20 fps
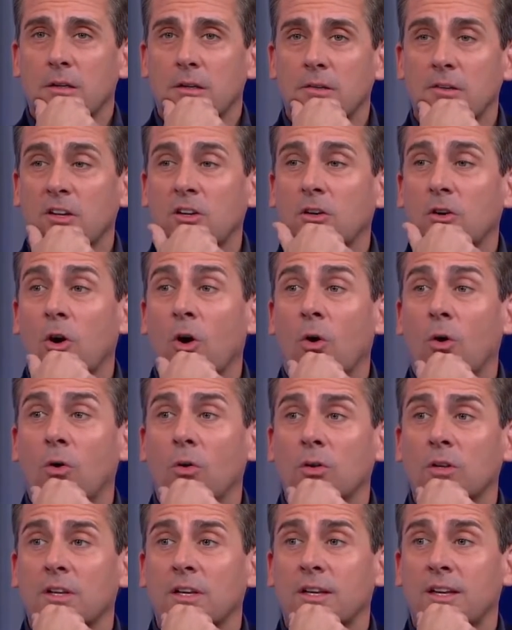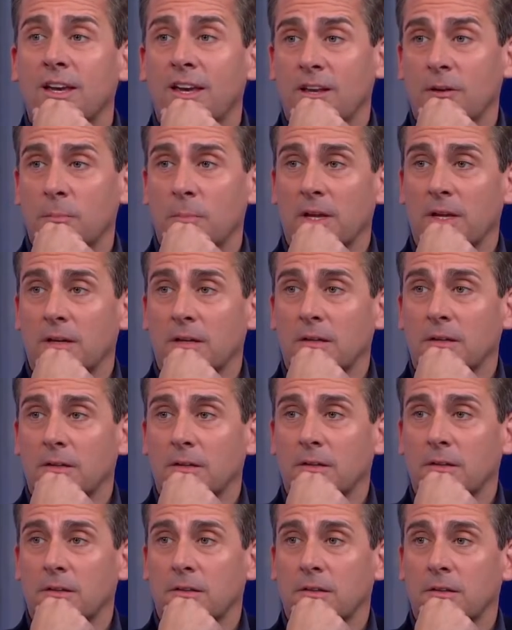Nicole Kidman.
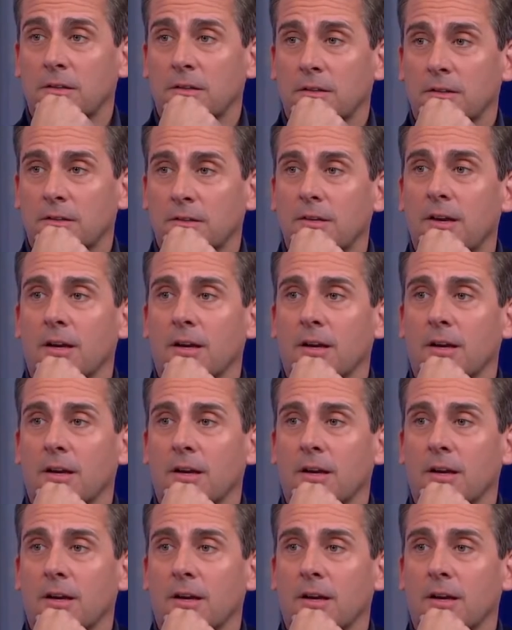Number two. You're